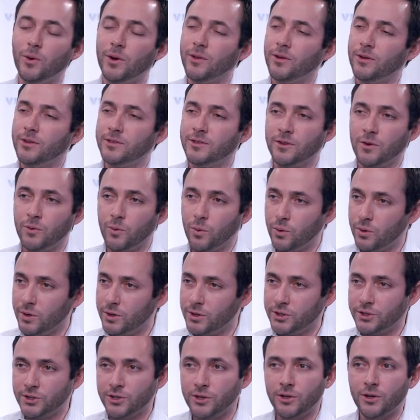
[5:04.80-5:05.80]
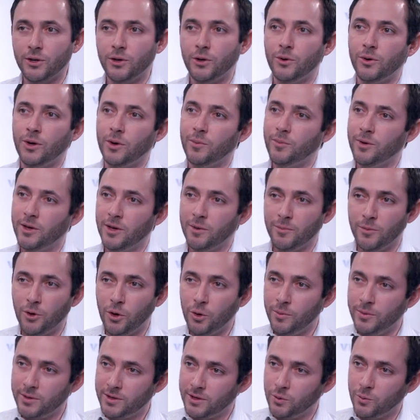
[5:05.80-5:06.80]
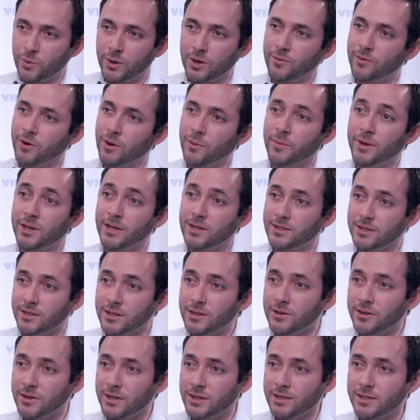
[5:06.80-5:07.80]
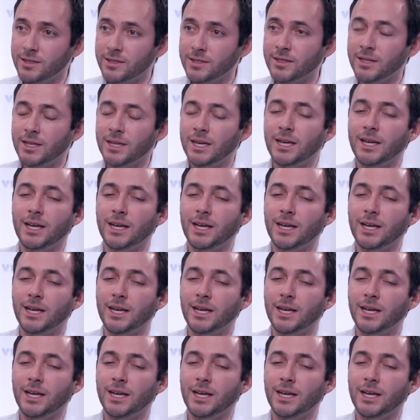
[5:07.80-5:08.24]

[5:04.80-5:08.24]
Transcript: whether it's an awards show, a big moment in one of our big series,